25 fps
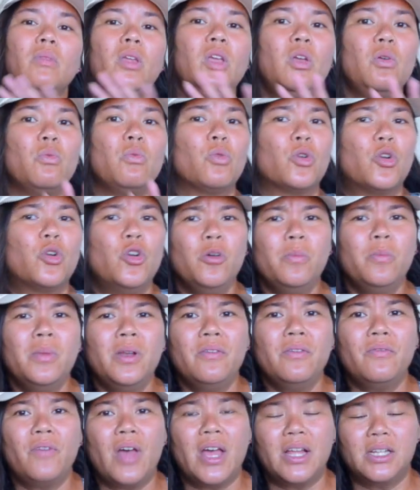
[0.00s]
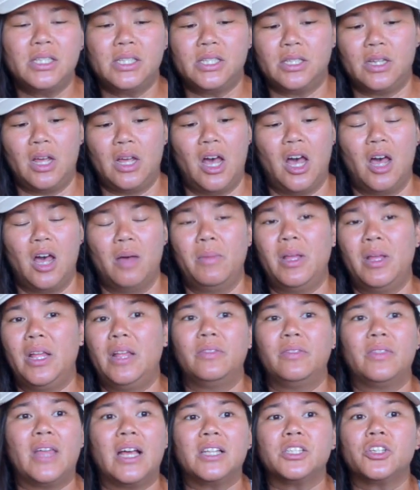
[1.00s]
Recruitment events,
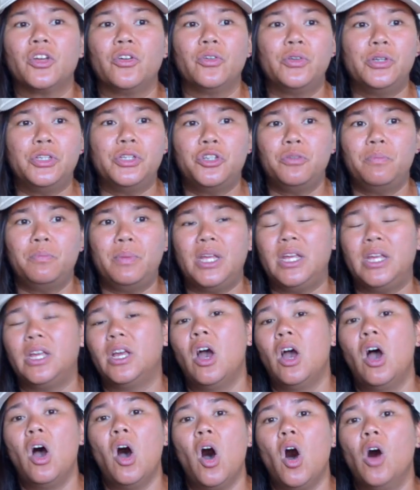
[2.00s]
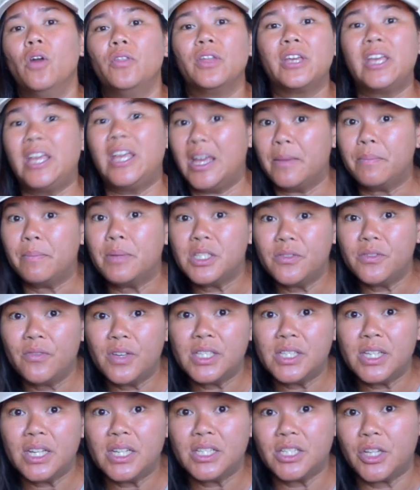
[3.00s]
that's going to be all the campus
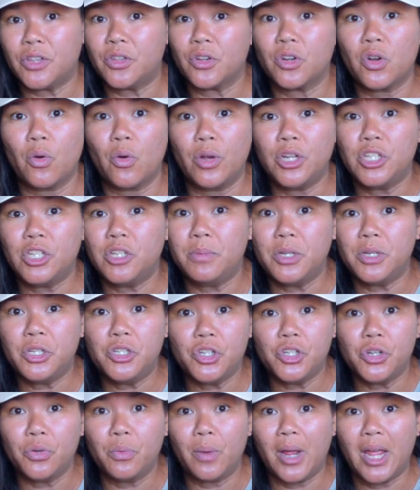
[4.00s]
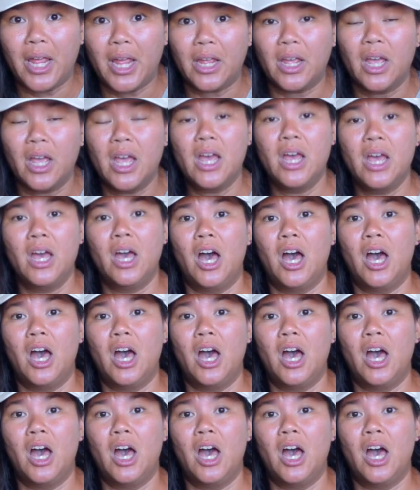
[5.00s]
visits that they're going to be doing,